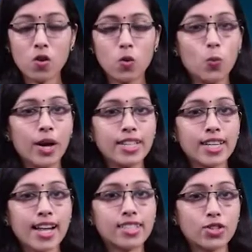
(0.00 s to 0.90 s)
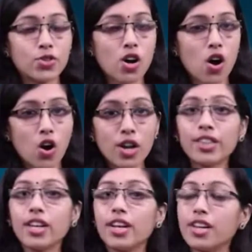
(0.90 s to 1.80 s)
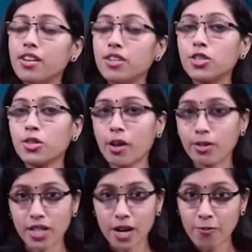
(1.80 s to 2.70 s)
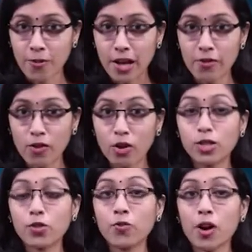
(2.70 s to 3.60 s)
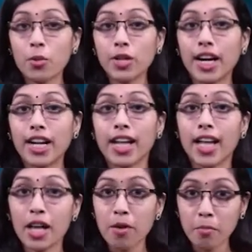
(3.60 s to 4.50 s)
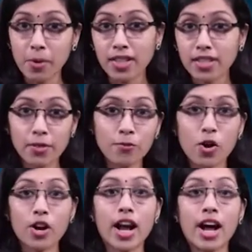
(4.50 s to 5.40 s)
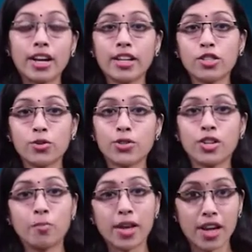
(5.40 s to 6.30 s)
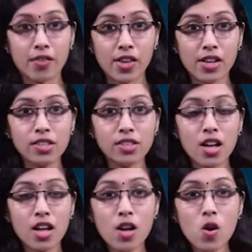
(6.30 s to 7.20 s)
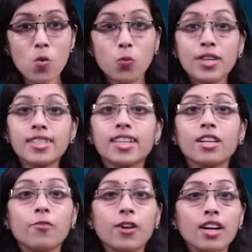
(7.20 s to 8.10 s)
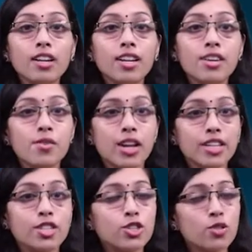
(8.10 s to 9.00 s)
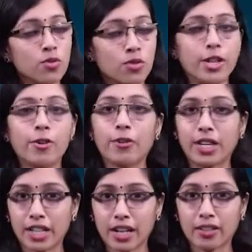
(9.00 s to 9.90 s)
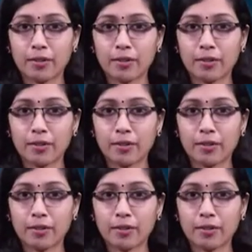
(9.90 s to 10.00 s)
Weight etc. all in the year 2005 also found that impulsive or antisocial behaviors were significantly related to reoffending.